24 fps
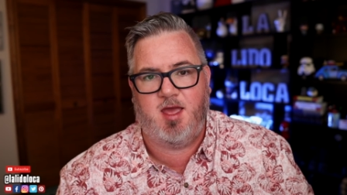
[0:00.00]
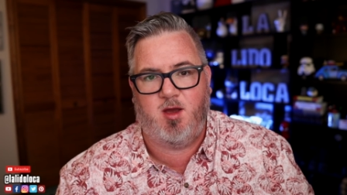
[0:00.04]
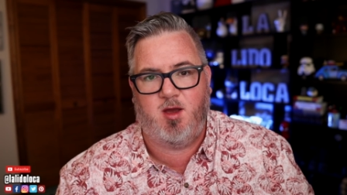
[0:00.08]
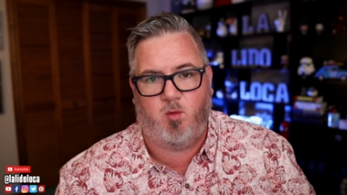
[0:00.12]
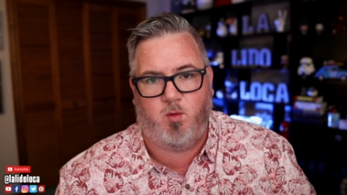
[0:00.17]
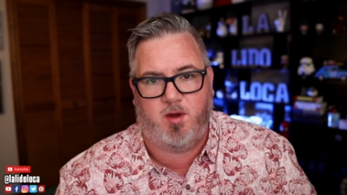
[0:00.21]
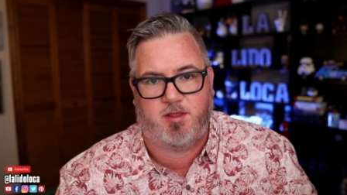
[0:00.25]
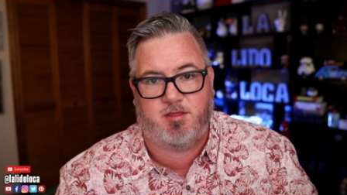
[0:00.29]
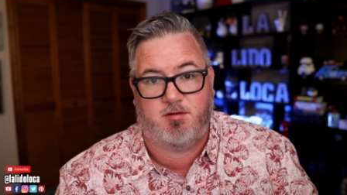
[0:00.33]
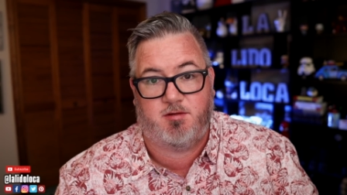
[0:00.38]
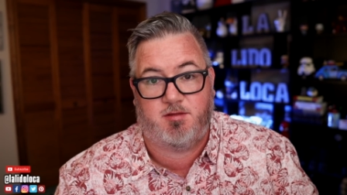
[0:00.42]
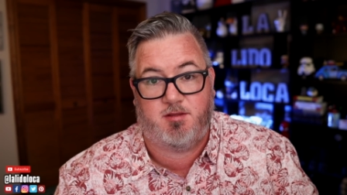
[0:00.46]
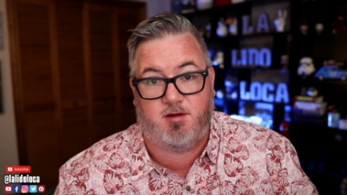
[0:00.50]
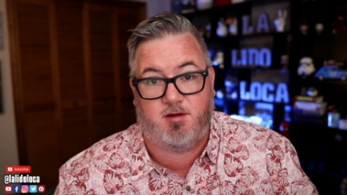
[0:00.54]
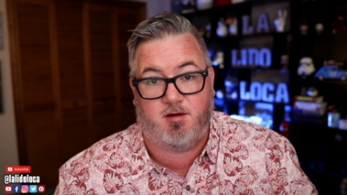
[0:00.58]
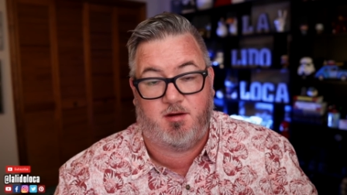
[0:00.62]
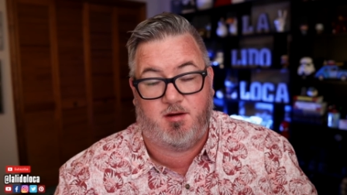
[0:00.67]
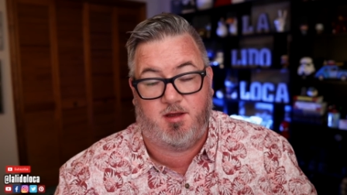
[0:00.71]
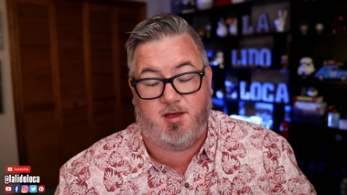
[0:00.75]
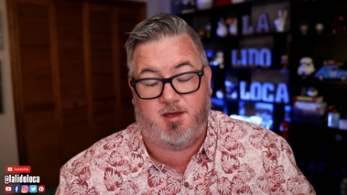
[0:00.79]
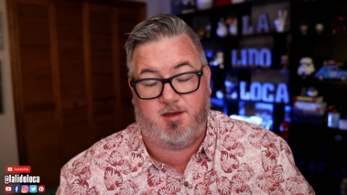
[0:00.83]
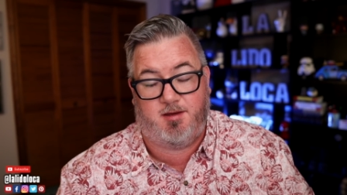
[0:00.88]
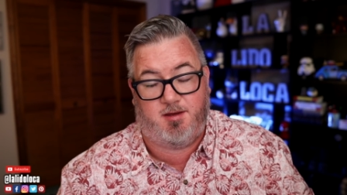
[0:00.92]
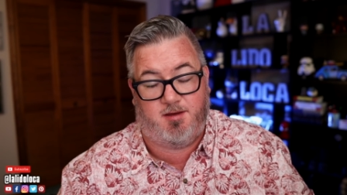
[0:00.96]
whether
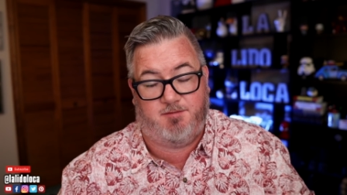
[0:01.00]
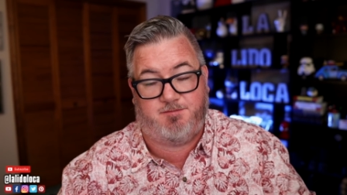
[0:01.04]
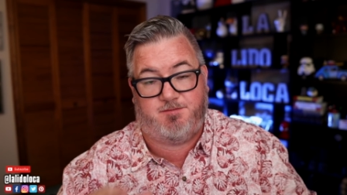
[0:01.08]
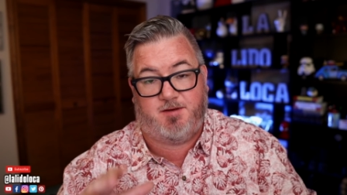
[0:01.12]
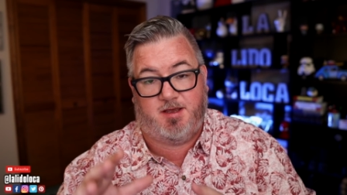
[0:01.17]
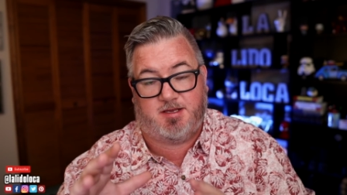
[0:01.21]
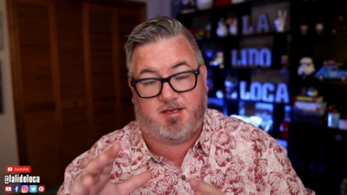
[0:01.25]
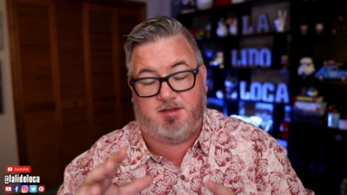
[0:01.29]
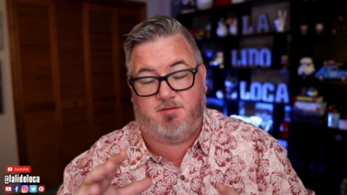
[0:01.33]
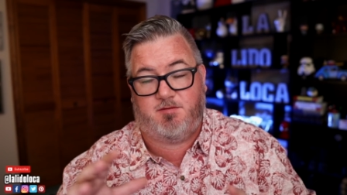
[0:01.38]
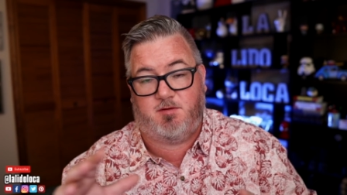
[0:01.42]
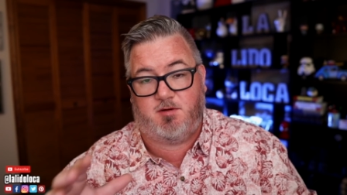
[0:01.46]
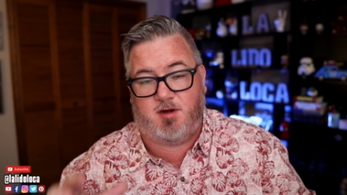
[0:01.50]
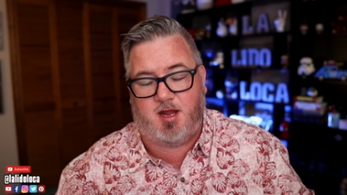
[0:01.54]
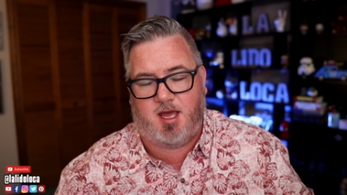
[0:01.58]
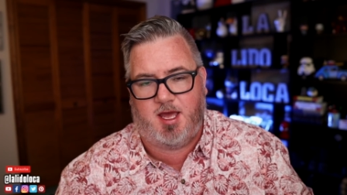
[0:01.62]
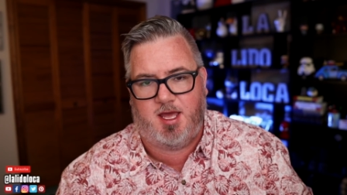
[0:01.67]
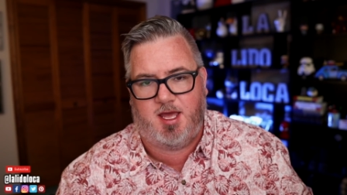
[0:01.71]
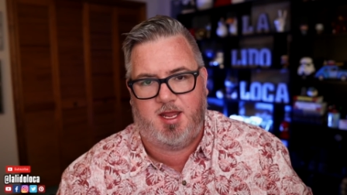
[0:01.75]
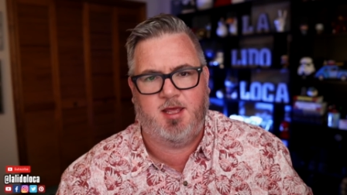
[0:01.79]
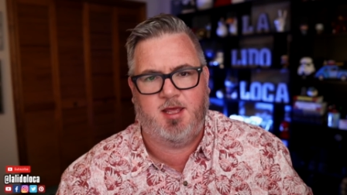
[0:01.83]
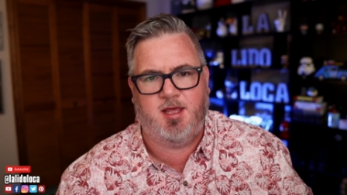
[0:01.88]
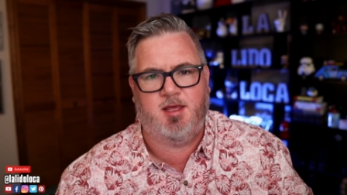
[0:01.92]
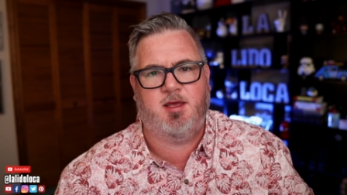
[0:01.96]
they're uh, effective or
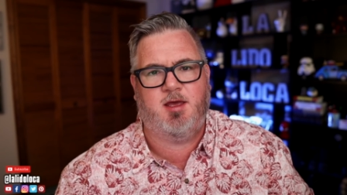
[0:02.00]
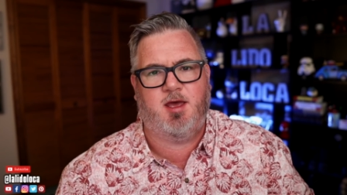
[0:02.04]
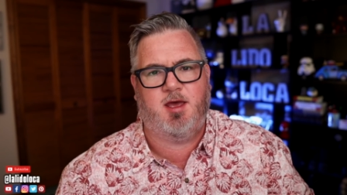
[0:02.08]
not.